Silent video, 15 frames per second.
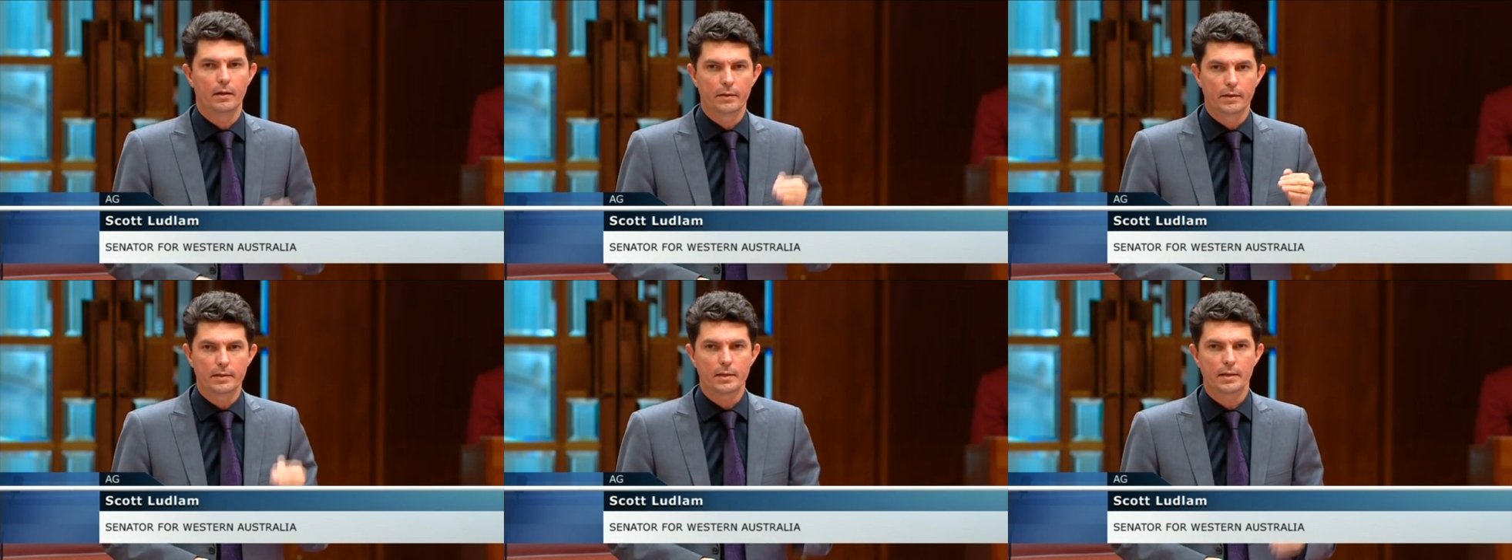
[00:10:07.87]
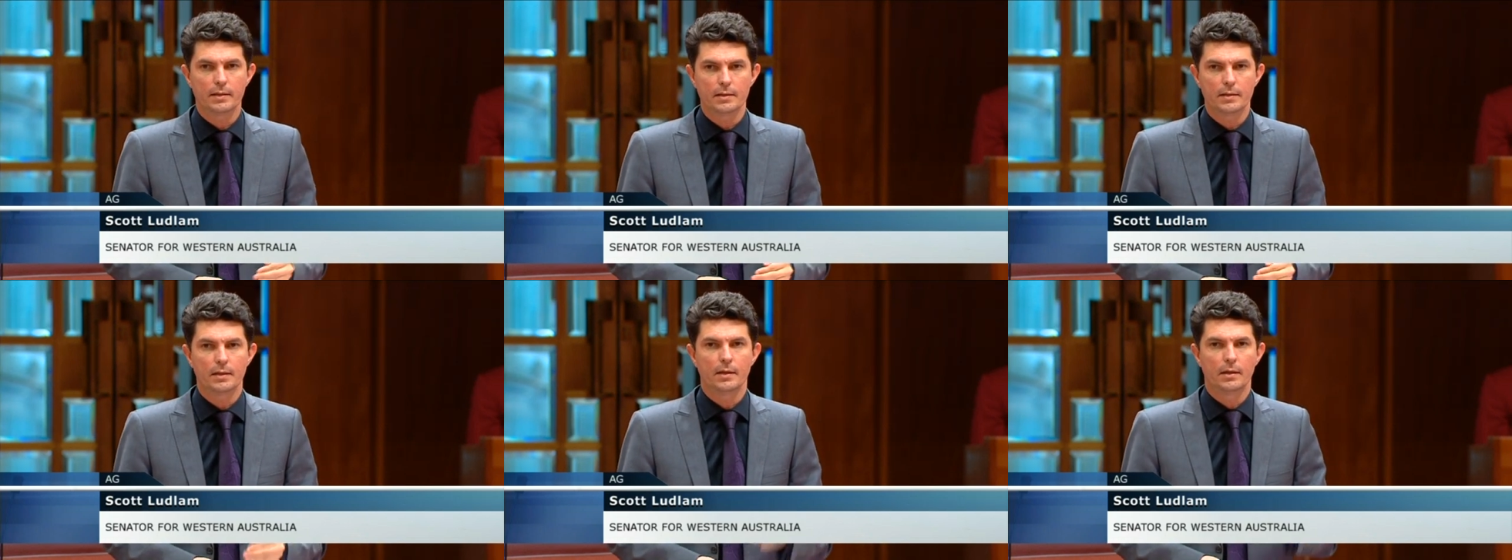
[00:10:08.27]
This
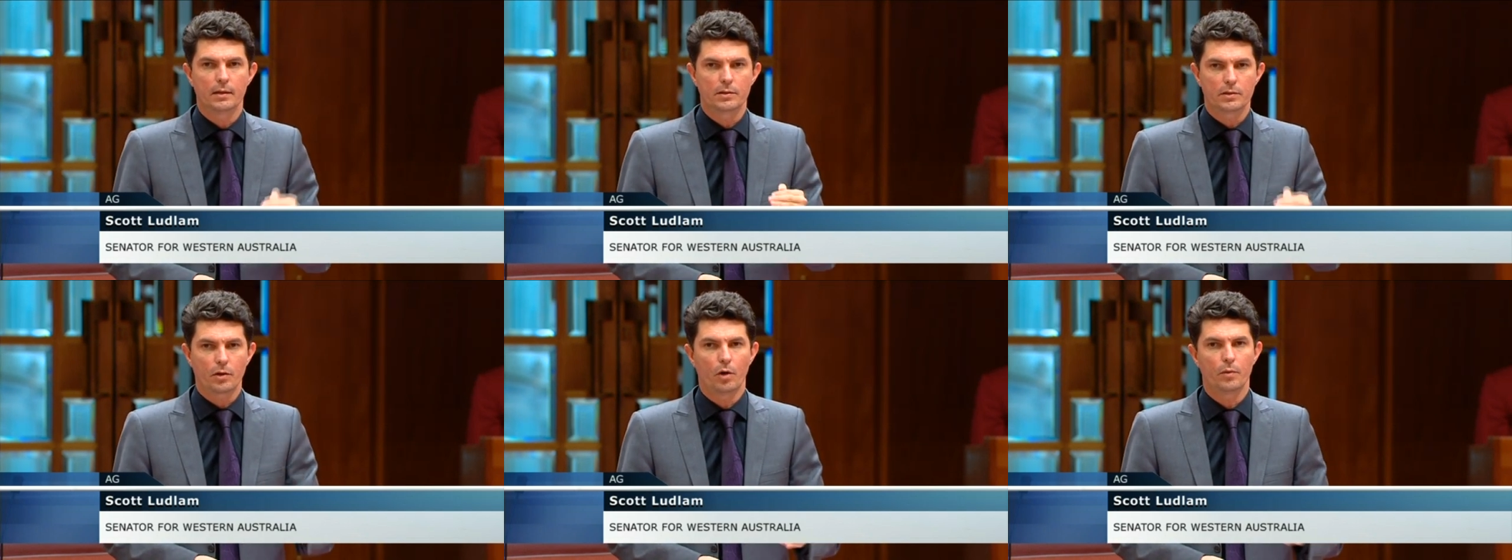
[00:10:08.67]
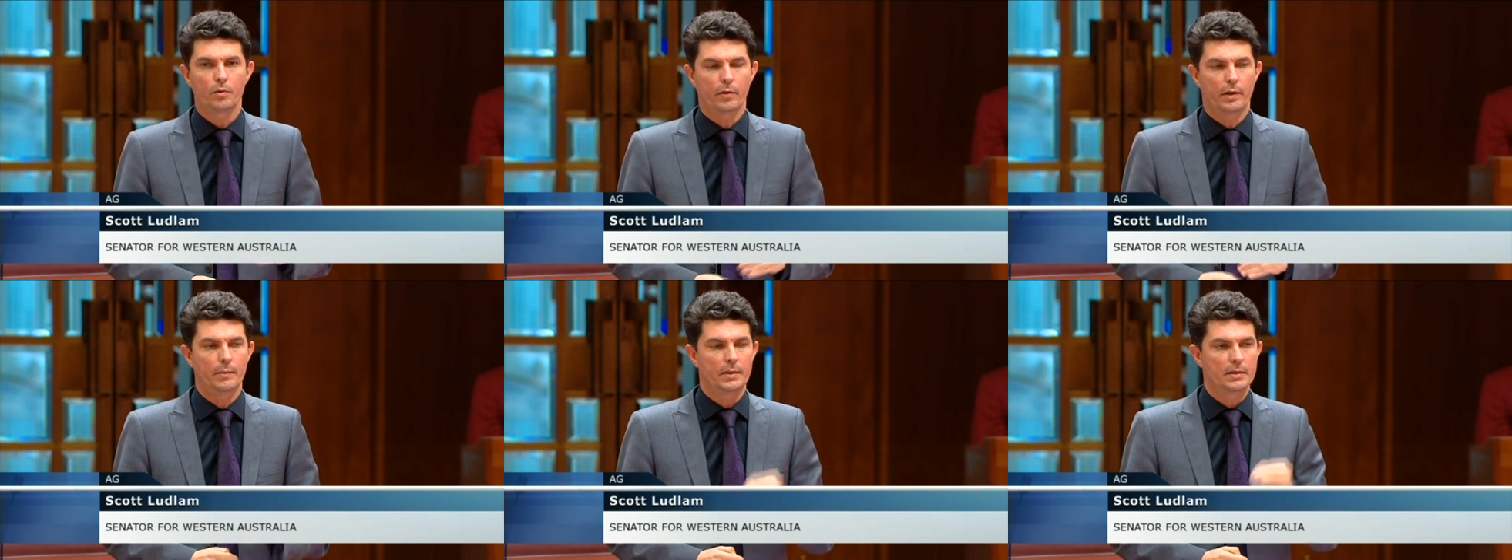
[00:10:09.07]
is scope
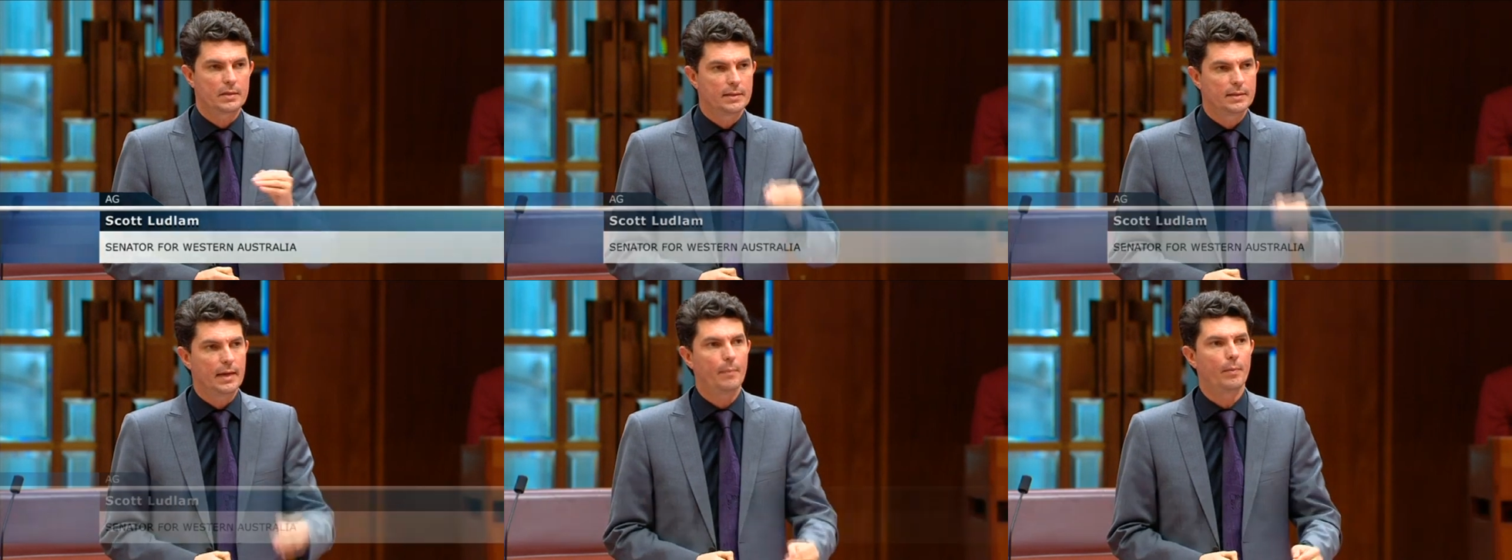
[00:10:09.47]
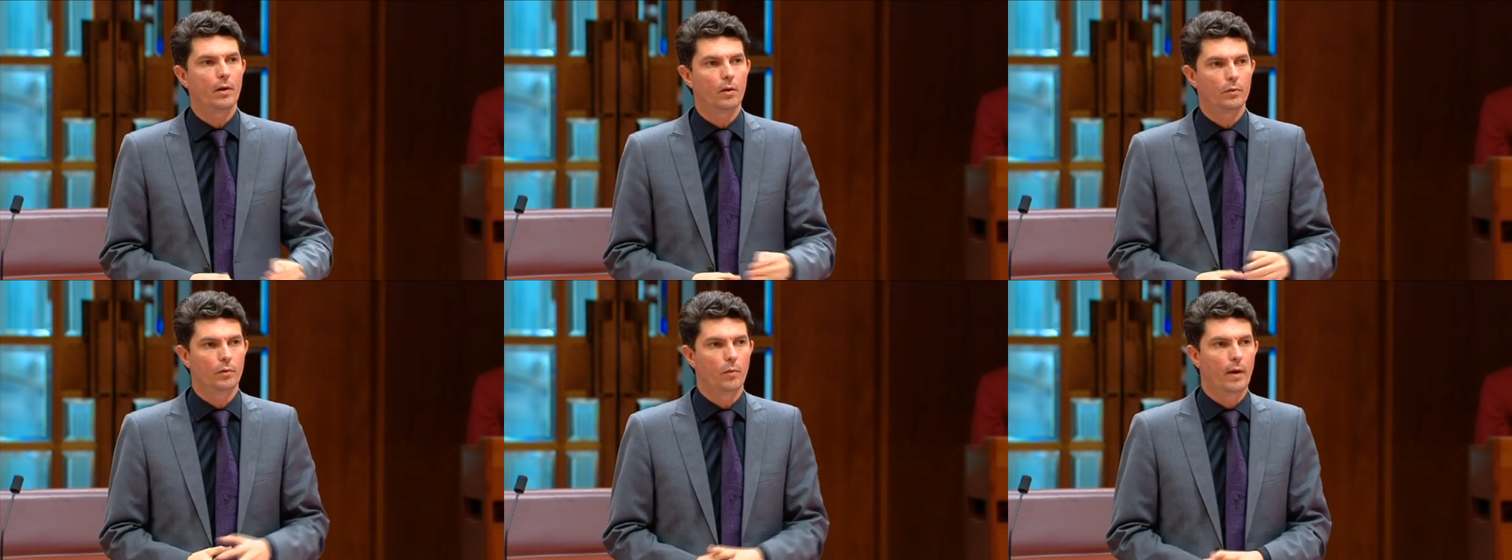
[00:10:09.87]
creep. It's a step
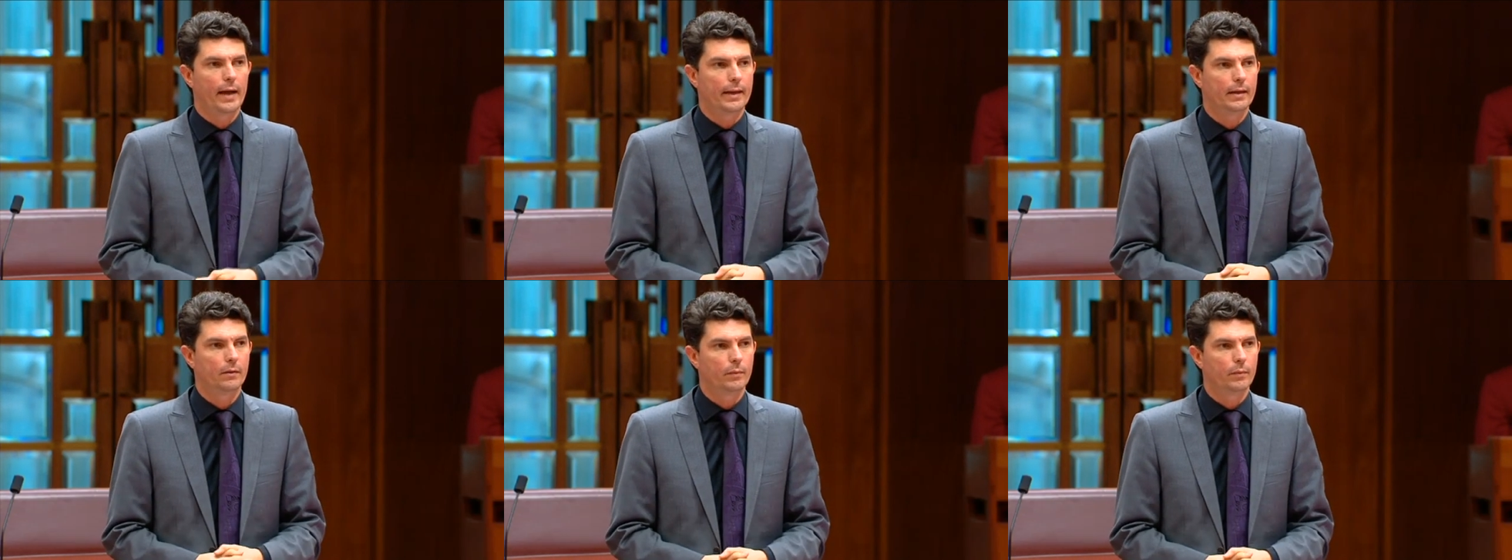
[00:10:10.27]
along the way.